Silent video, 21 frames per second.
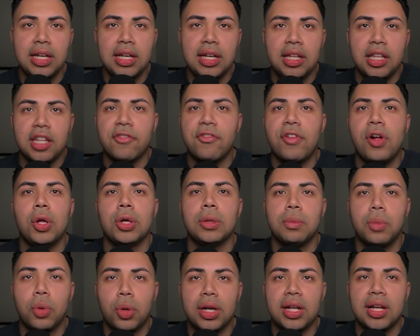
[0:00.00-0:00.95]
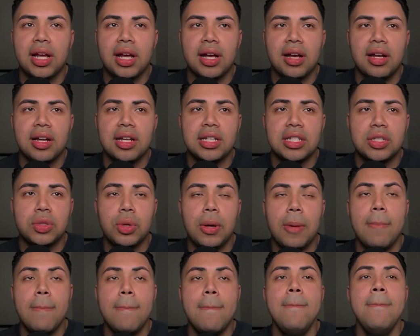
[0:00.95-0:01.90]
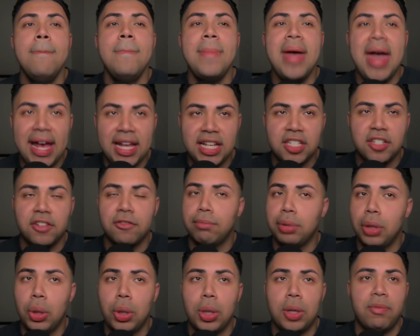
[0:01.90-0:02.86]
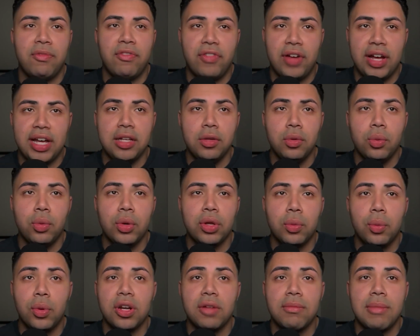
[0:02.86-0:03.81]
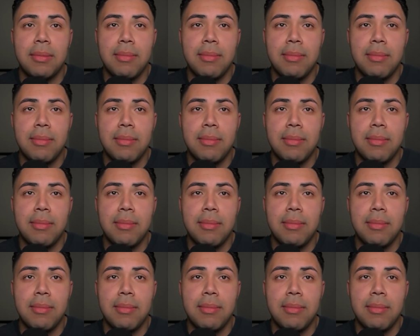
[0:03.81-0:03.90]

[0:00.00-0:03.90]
The following morning, I got into a massive blow-up fight with one of my